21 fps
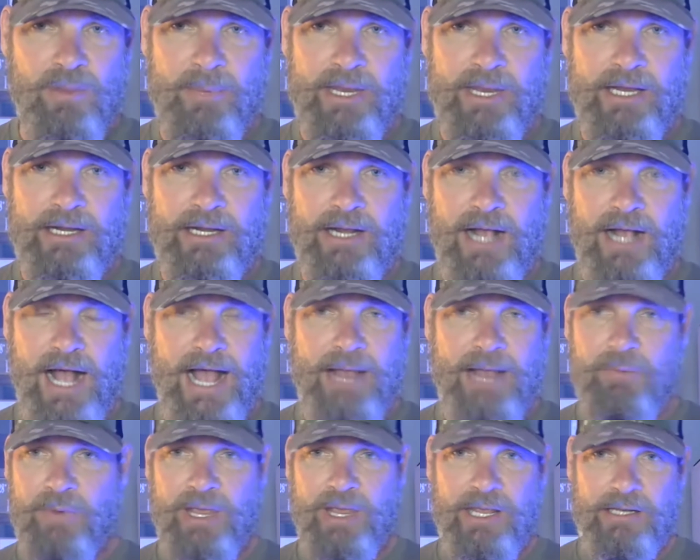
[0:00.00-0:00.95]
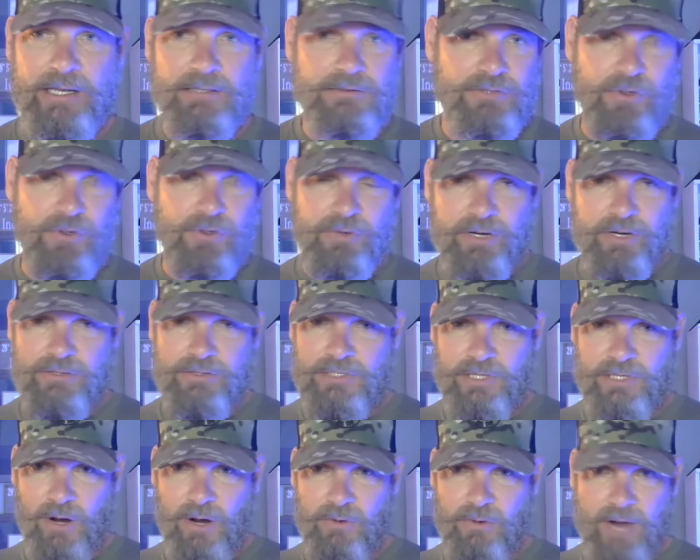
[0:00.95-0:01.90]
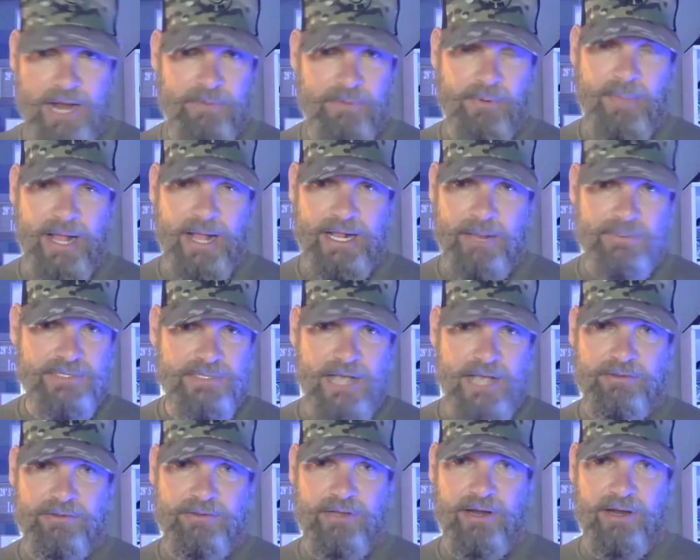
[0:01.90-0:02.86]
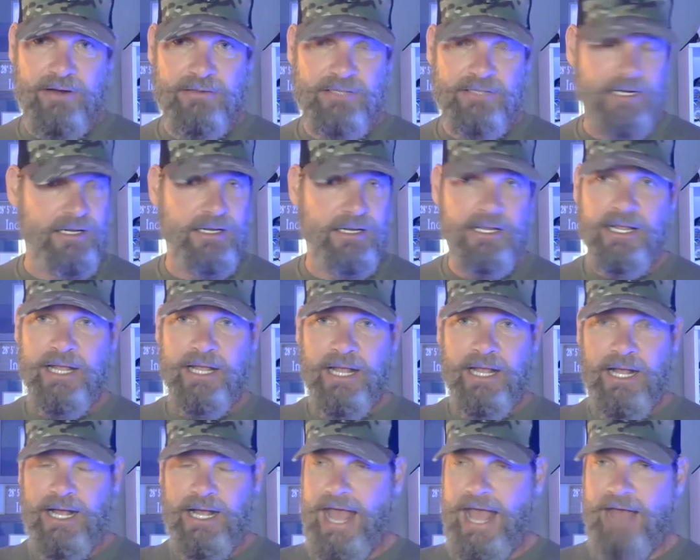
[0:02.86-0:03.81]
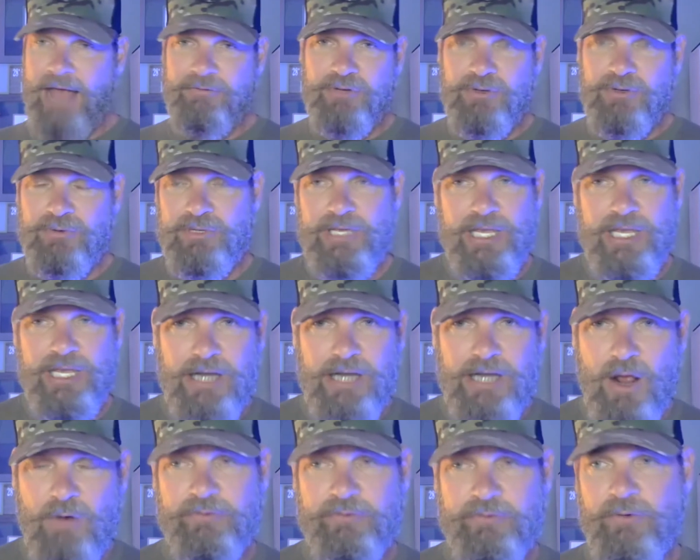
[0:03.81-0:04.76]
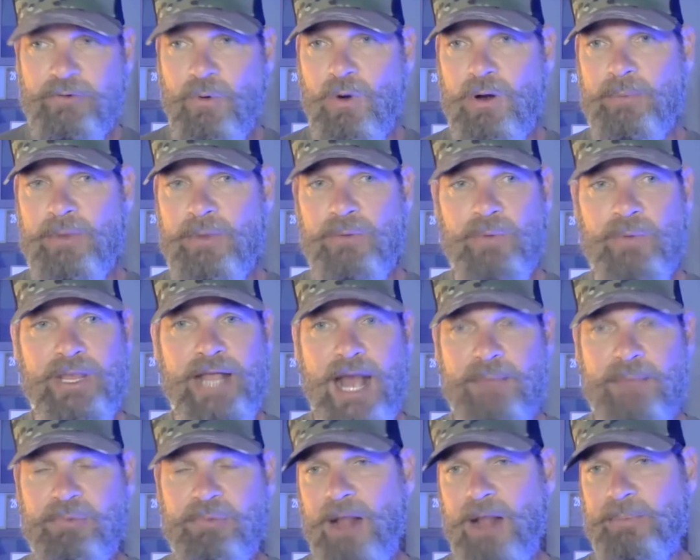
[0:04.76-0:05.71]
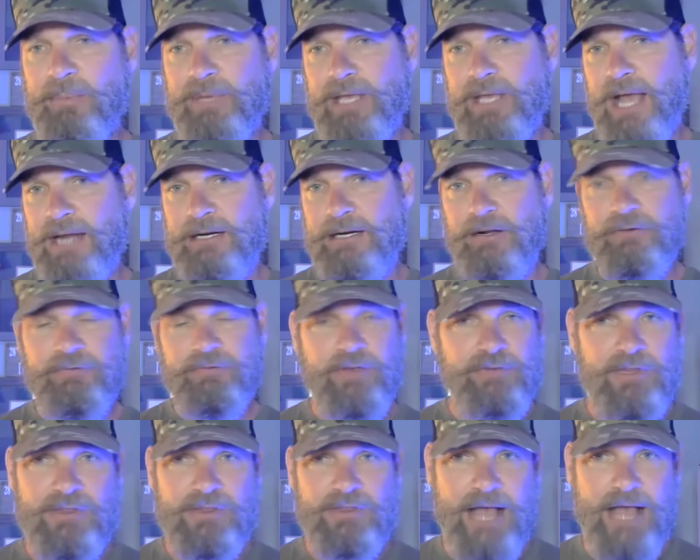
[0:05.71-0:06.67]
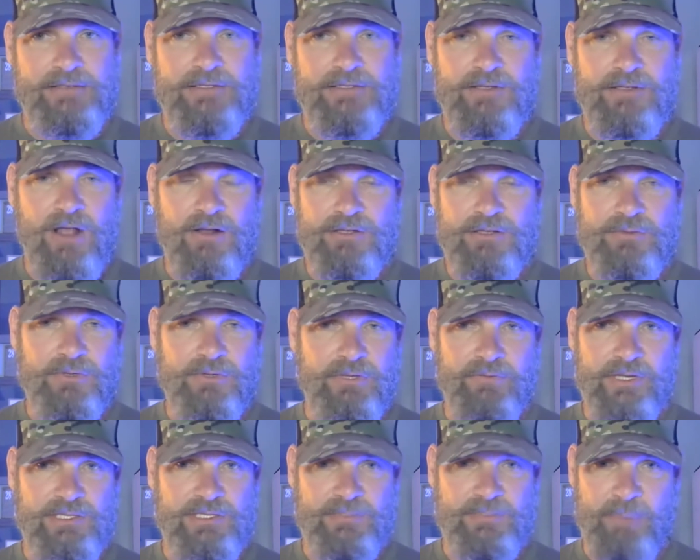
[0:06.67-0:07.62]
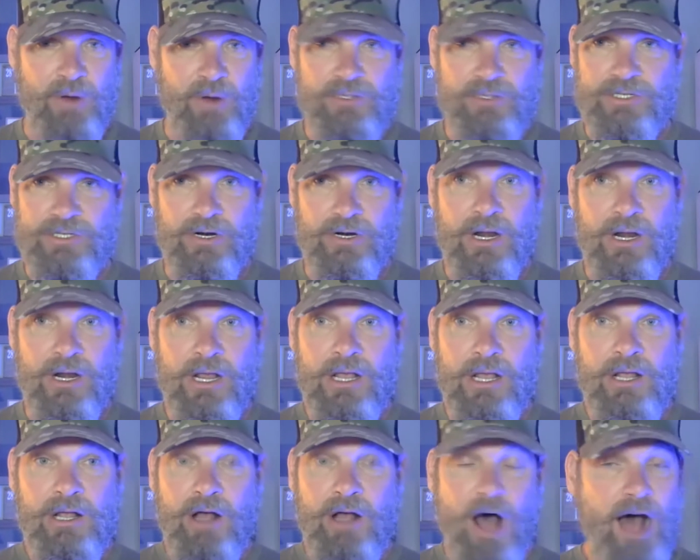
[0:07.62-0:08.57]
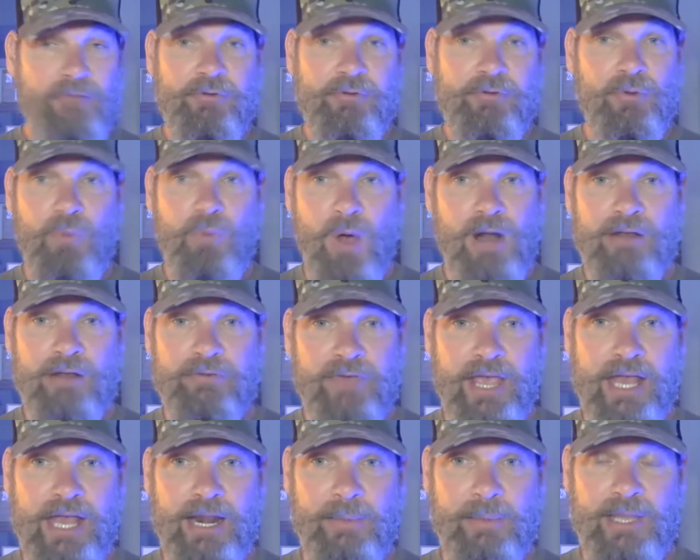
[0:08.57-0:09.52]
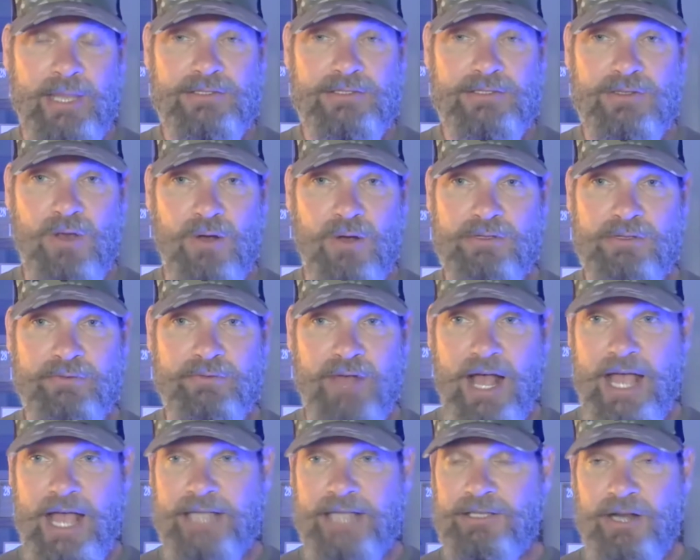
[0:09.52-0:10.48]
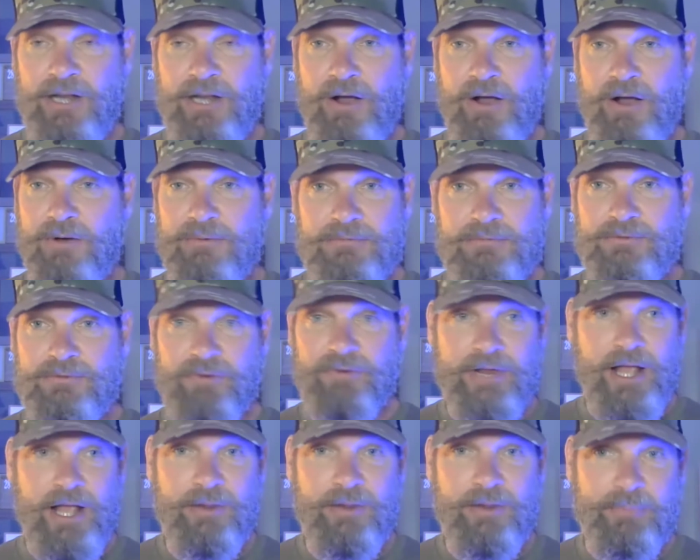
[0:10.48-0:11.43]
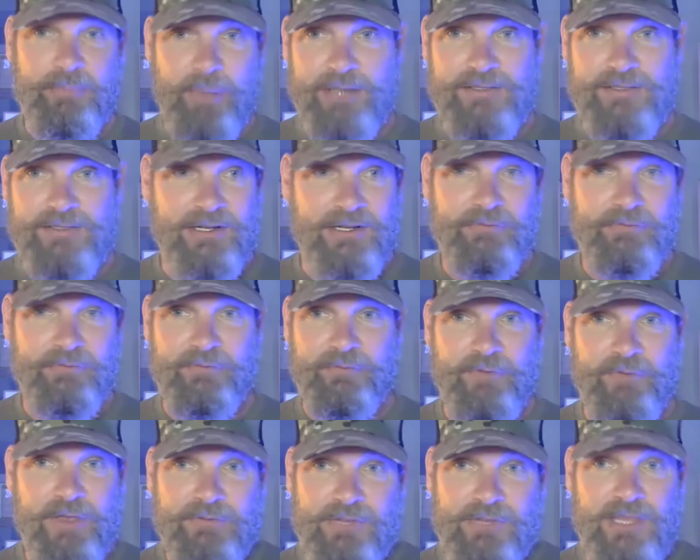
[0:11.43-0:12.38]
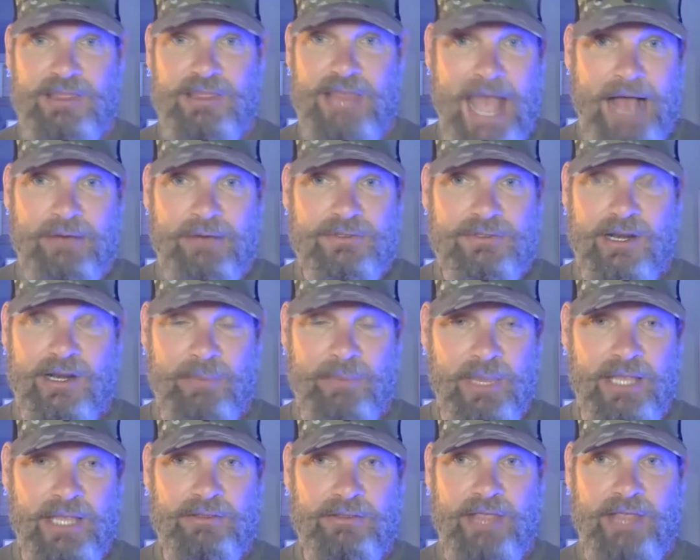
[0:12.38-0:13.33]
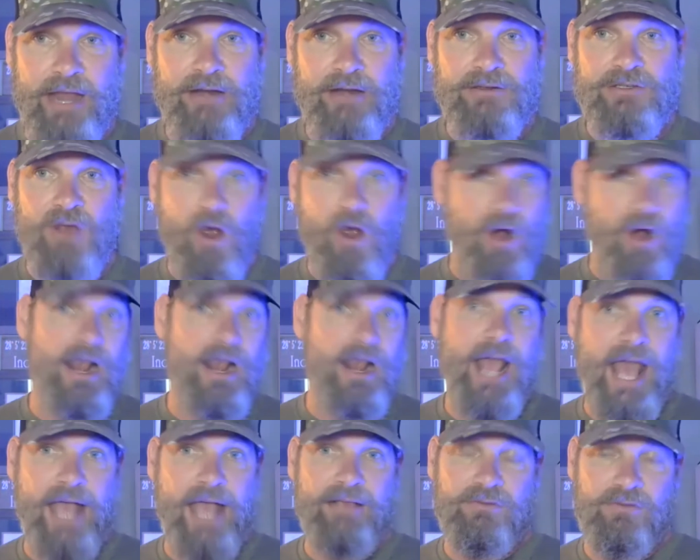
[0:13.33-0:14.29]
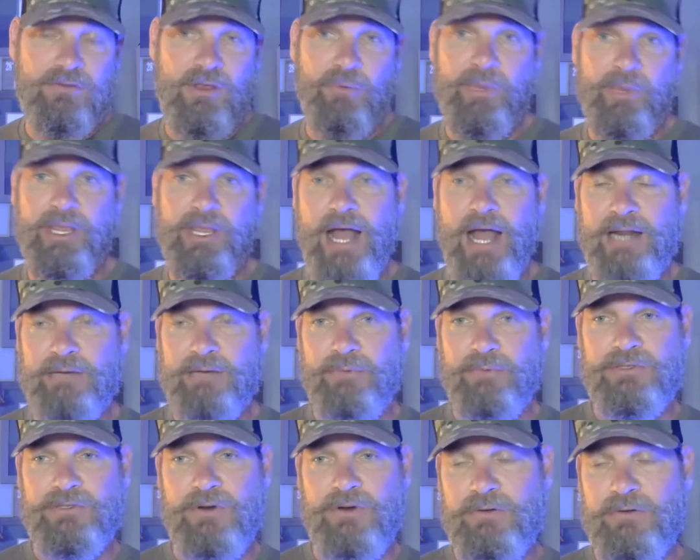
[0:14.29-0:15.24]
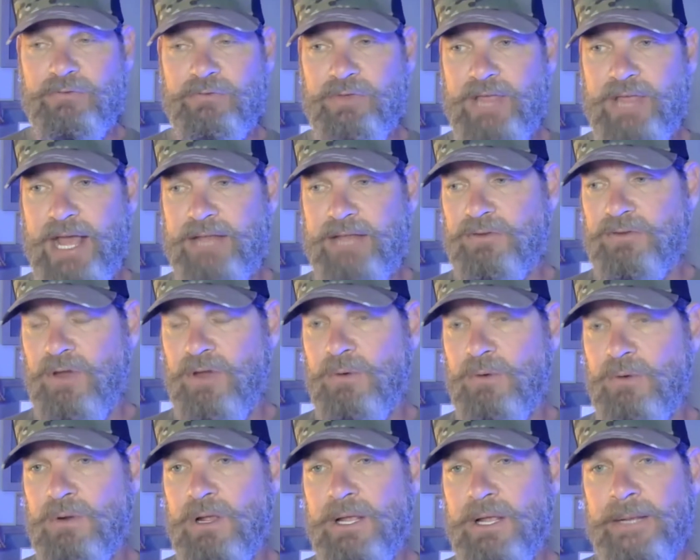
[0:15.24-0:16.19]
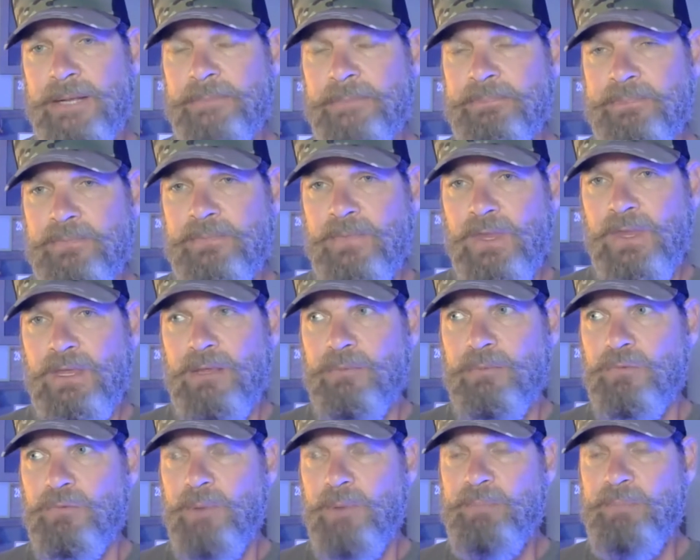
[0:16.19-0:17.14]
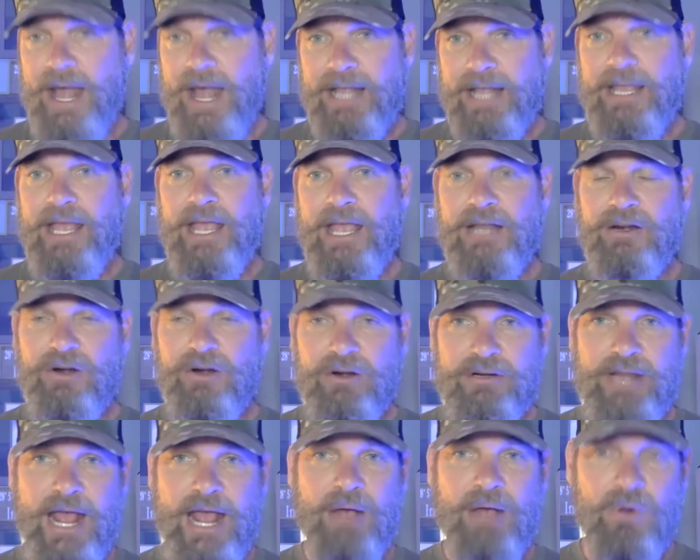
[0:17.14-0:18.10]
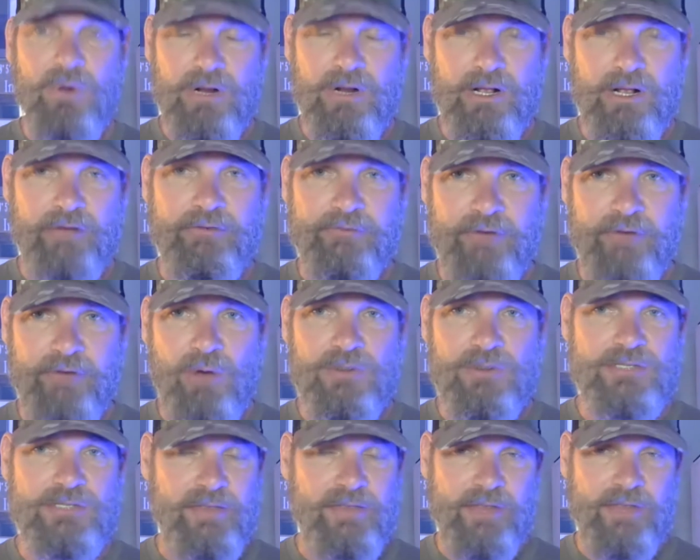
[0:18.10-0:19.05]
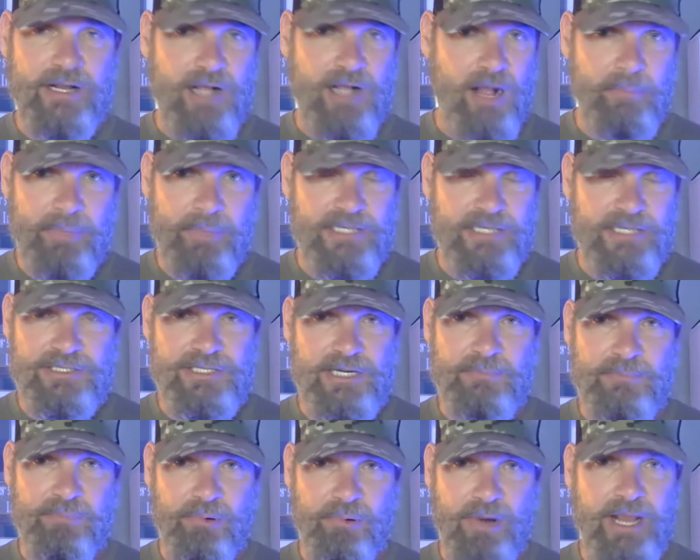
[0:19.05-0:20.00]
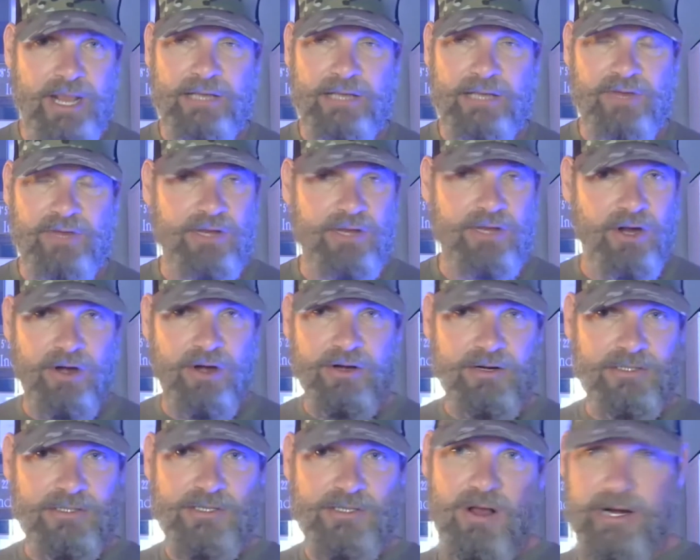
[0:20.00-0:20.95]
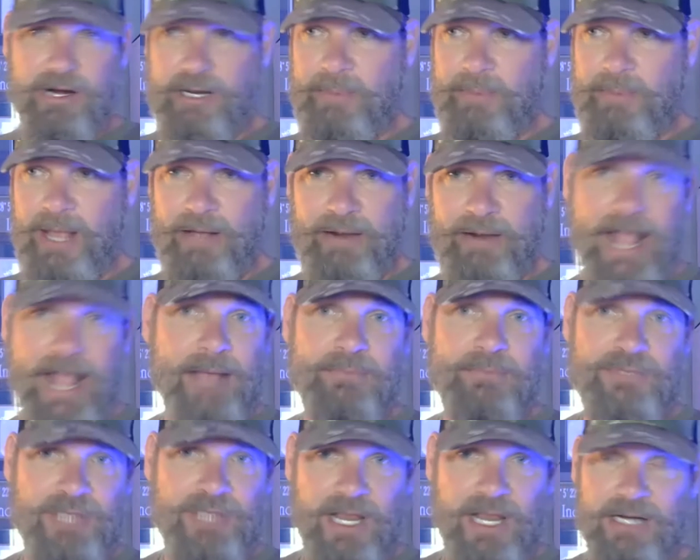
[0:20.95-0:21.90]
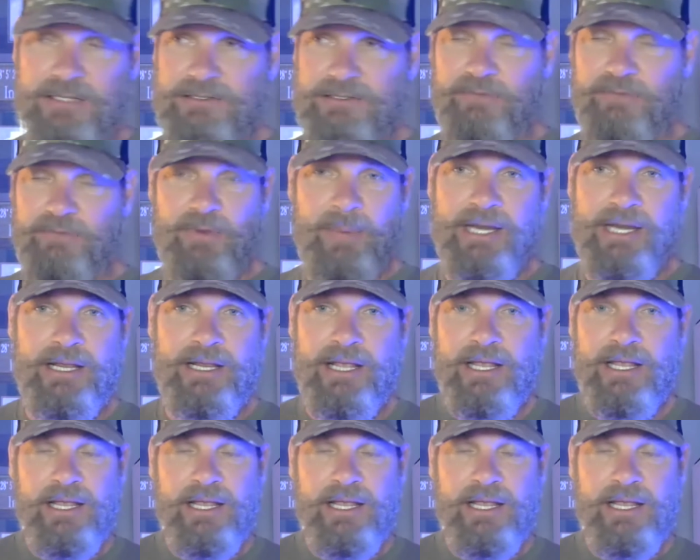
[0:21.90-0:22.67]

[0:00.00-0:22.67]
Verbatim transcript: I mean, I went two years ago, right? Rebecca was out there and did a afternoon keynote form, and we got probably I don't know fifty thousand dollars worth of exposure off of one event. I mean, so divide you know three hundred bucks into fifty thousand. I mean, there's our X that we got in return for that. So Rebecca and her network of folks and the company she brings, and you heard her talking about Amgen and stuff. I mean,